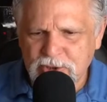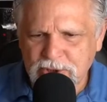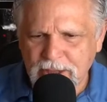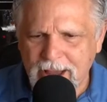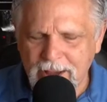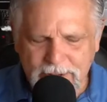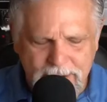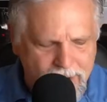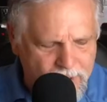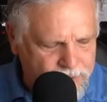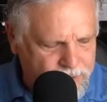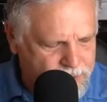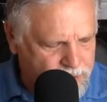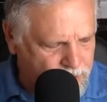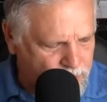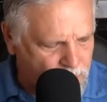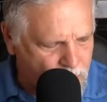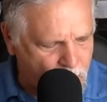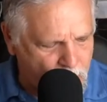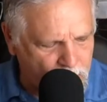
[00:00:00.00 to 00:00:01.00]
shout out
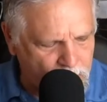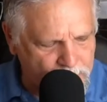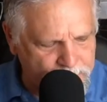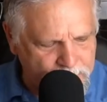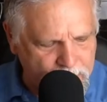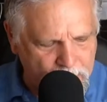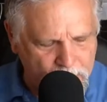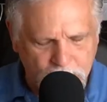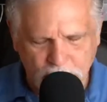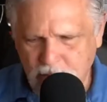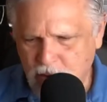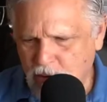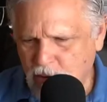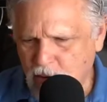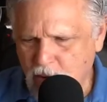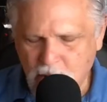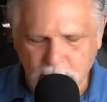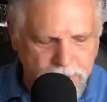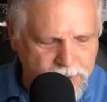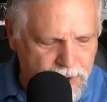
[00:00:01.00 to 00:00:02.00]
to all of you who
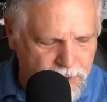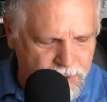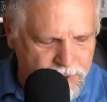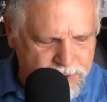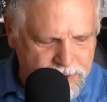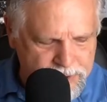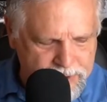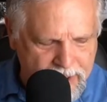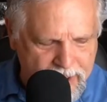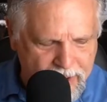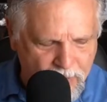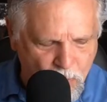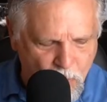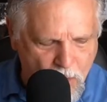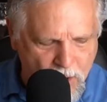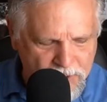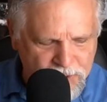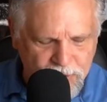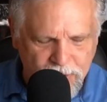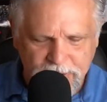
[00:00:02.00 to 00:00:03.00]
are here today
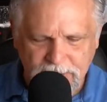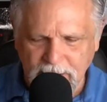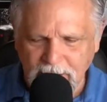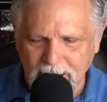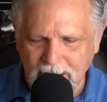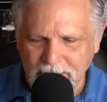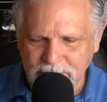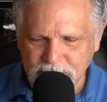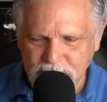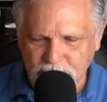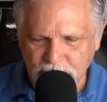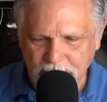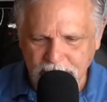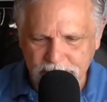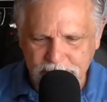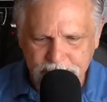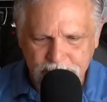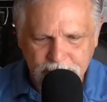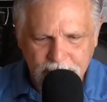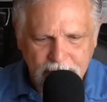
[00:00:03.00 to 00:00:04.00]
watching the live
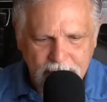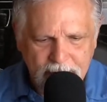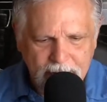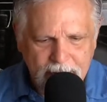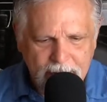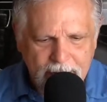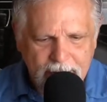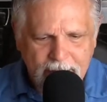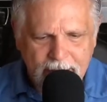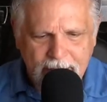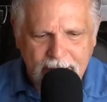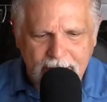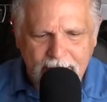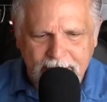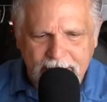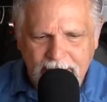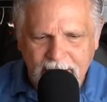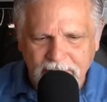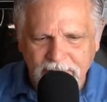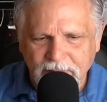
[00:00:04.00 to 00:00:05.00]
stream
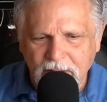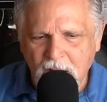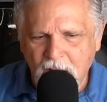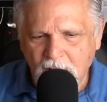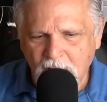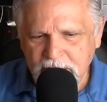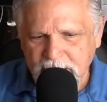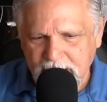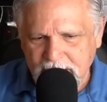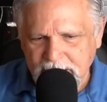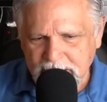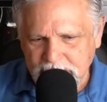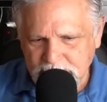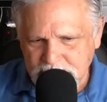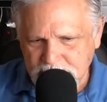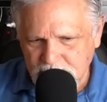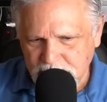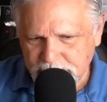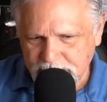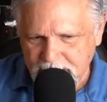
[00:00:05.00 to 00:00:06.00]
and have hung in
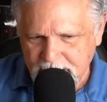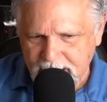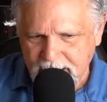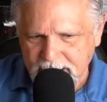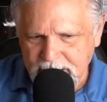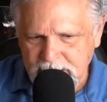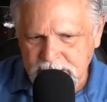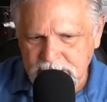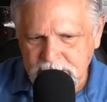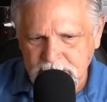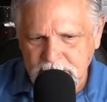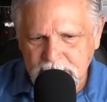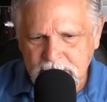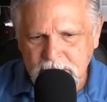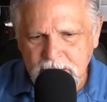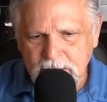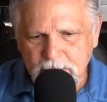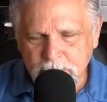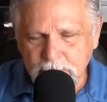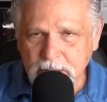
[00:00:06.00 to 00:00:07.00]
till the end.
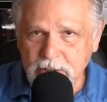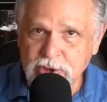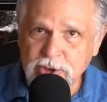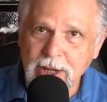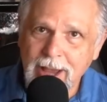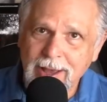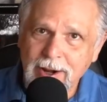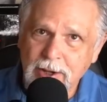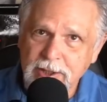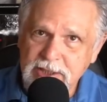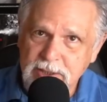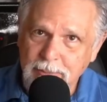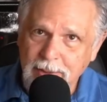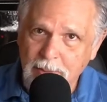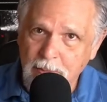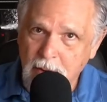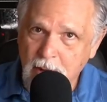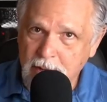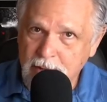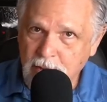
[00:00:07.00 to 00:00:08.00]
Big shout out to
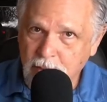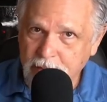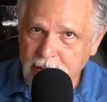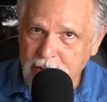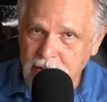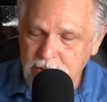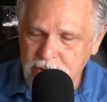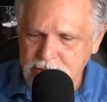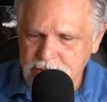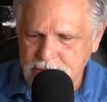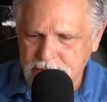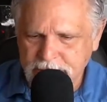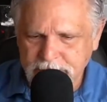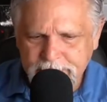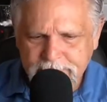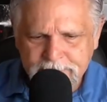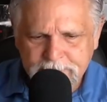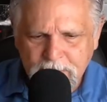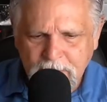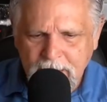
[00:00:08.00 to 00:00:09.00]
my moderators
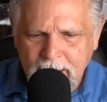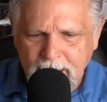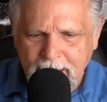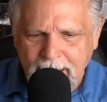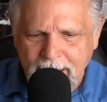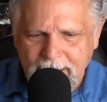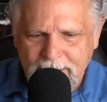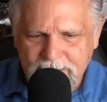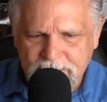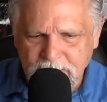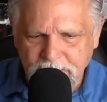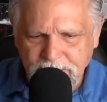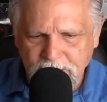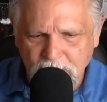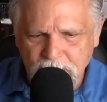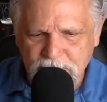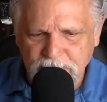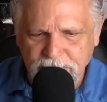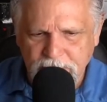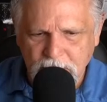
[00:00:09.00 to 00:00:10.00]
and to
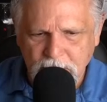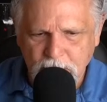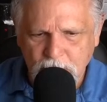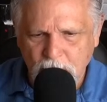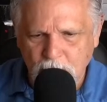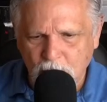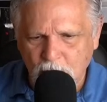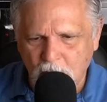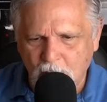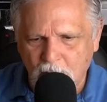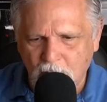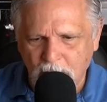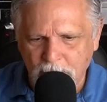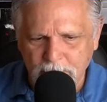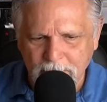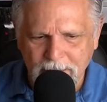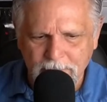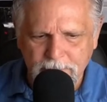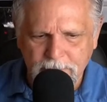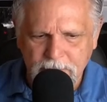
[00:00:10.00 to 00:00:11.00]
those of you who are
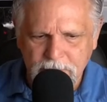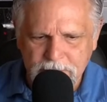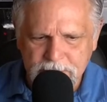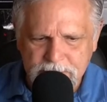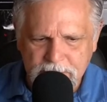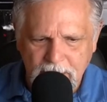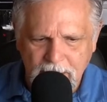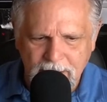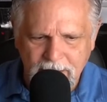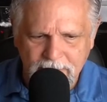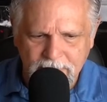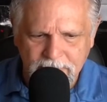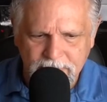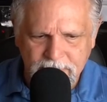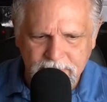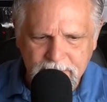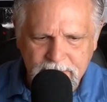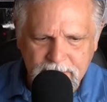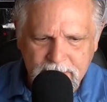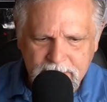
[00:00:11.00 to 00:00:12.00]
members
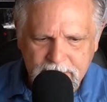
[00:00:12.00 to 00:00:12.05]
of